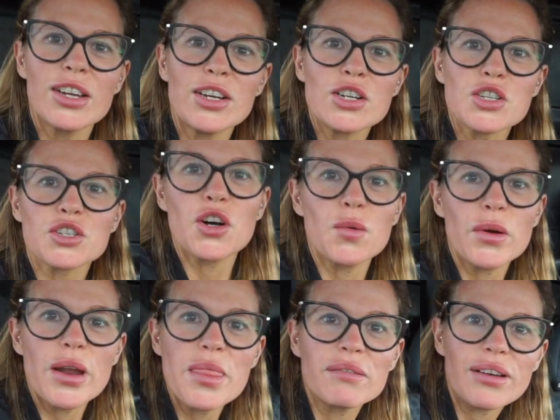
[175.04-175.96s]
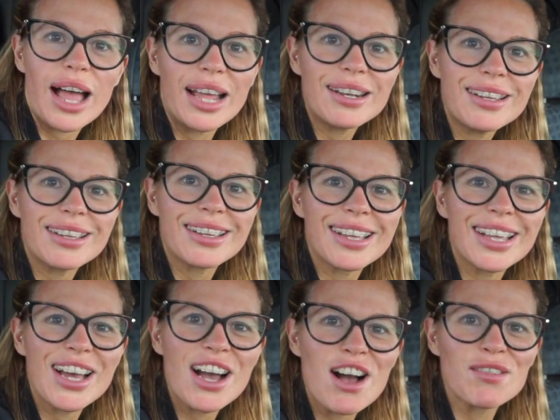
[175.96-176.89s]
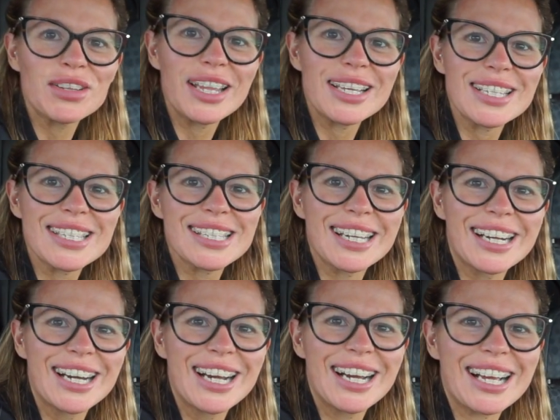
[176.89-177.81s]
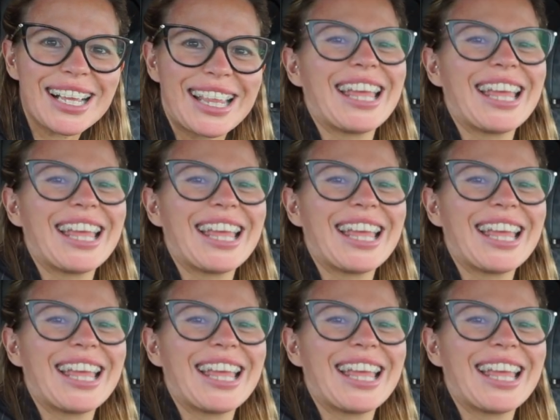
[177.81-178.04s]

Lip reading: So we're in the van. Out with Liz. Hi.